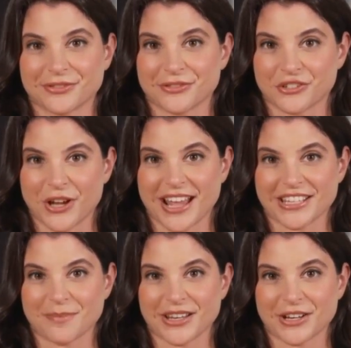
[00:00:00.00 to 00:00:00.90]
Try
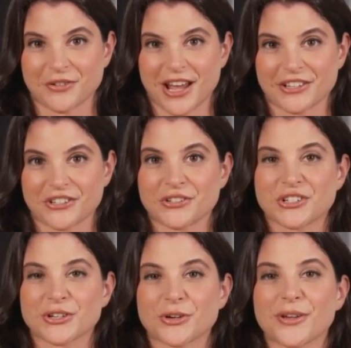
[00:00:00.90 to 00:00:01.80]
keeping a gratitude
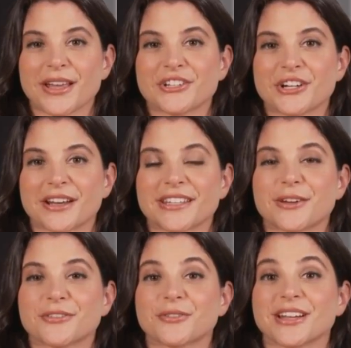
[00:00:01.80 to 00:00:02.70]
journal and jot
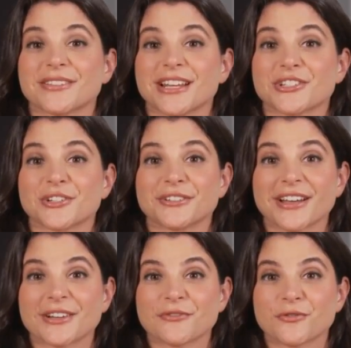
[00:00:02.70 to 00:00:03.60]
down 3 things you're
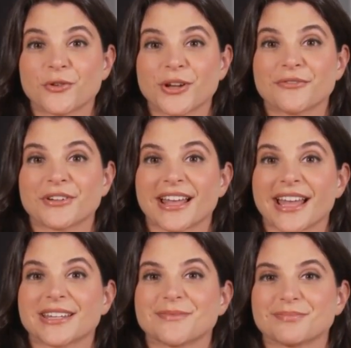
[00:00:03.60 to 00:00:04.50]
thankful for every
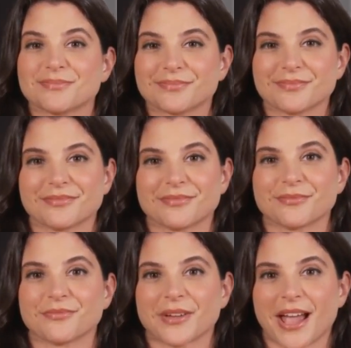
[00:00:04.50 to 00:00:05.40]
day.
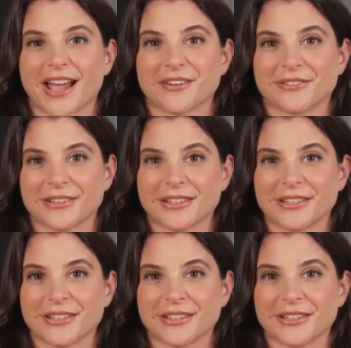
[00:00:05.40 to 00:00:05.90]
5.